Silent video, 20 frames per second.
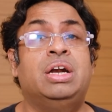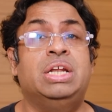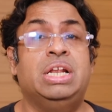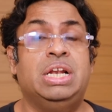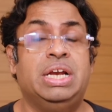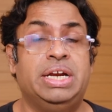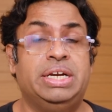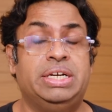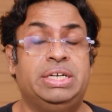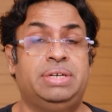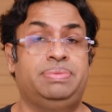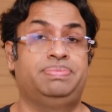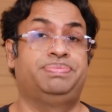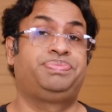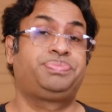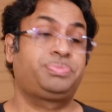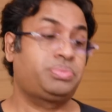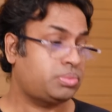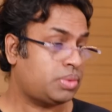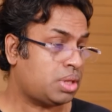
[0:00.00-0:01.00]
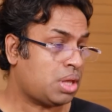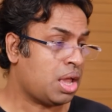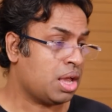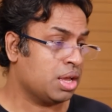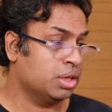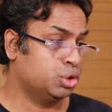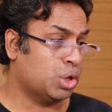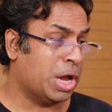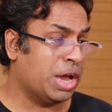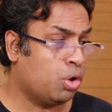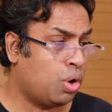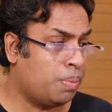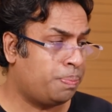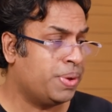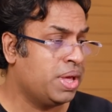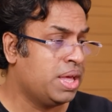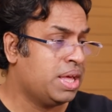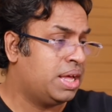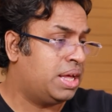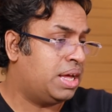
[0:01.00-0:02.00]
delayed. So I
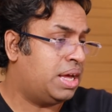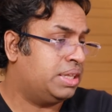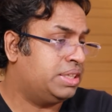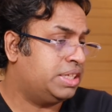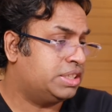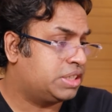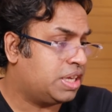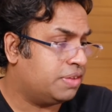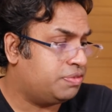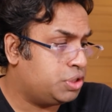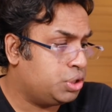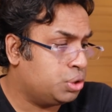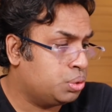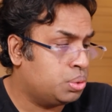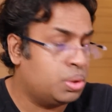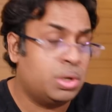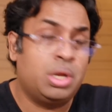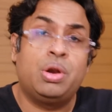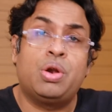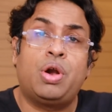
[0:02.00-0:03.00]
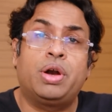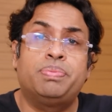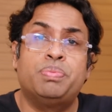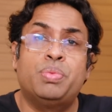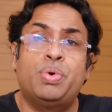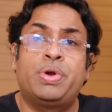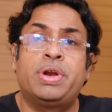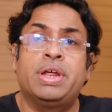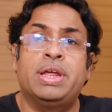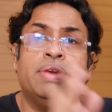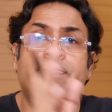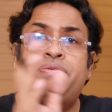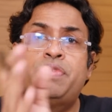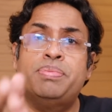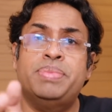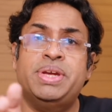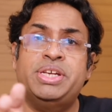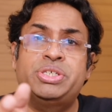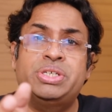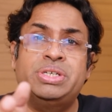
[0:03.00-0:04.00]
hope uh, this gives you a lot more
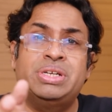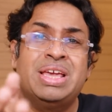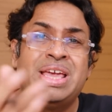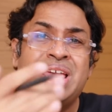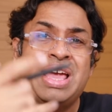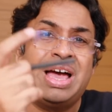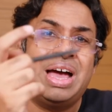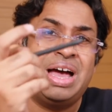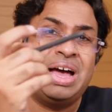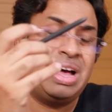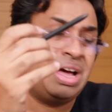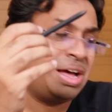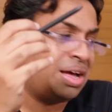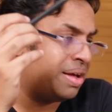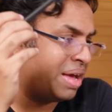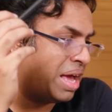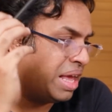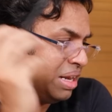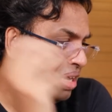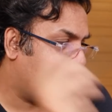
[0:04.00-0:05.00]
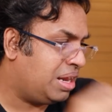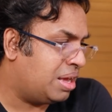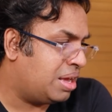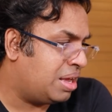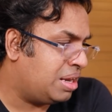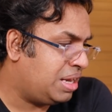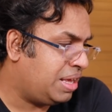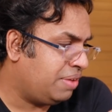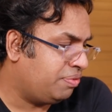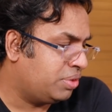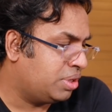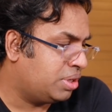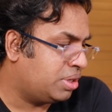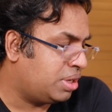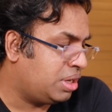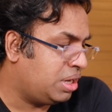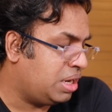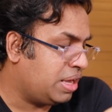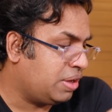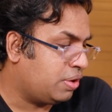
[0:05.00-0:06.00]
information. Uh, I'll uh, leave
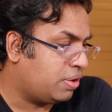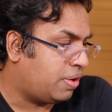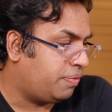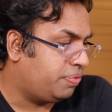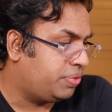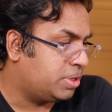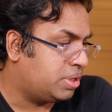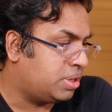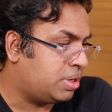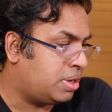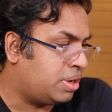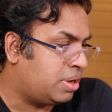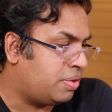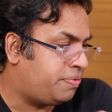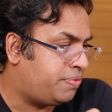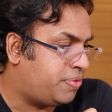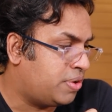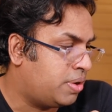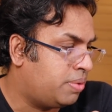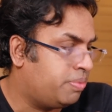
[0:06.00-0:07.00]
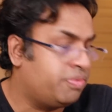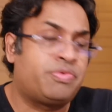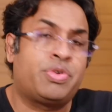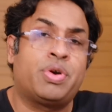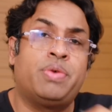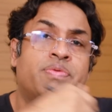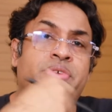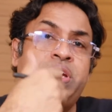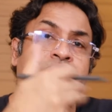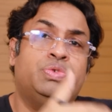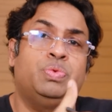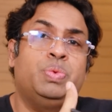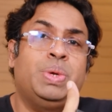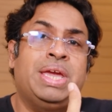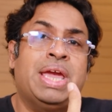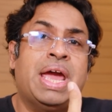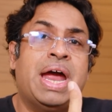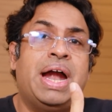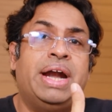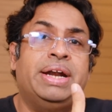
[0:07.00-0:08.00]
the link of the firm from which
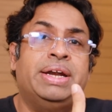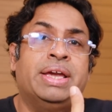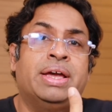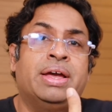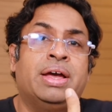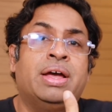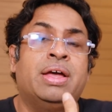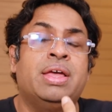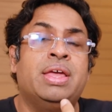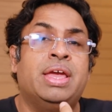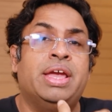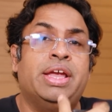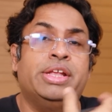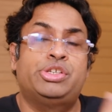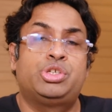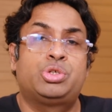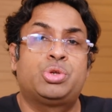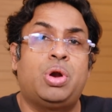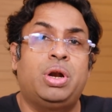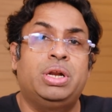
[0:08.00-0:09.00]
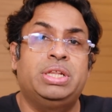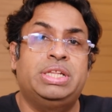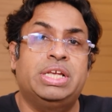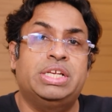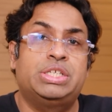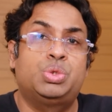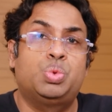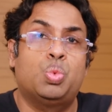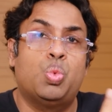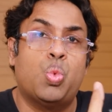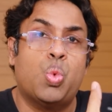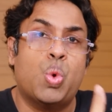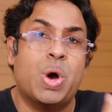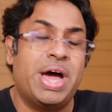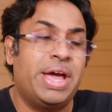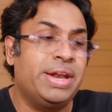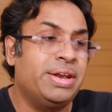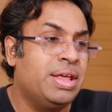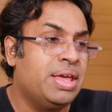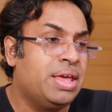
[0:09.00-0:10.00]
we had uh, installed this
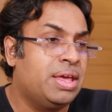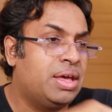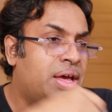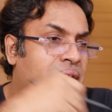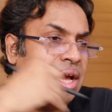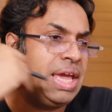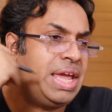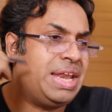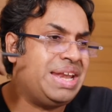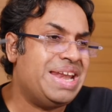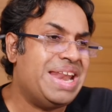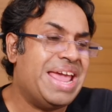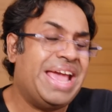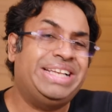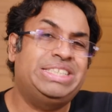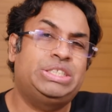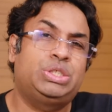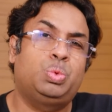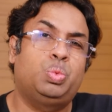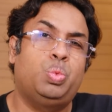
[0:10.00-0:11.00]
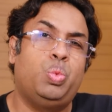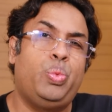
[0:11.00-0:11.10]
one. Again, next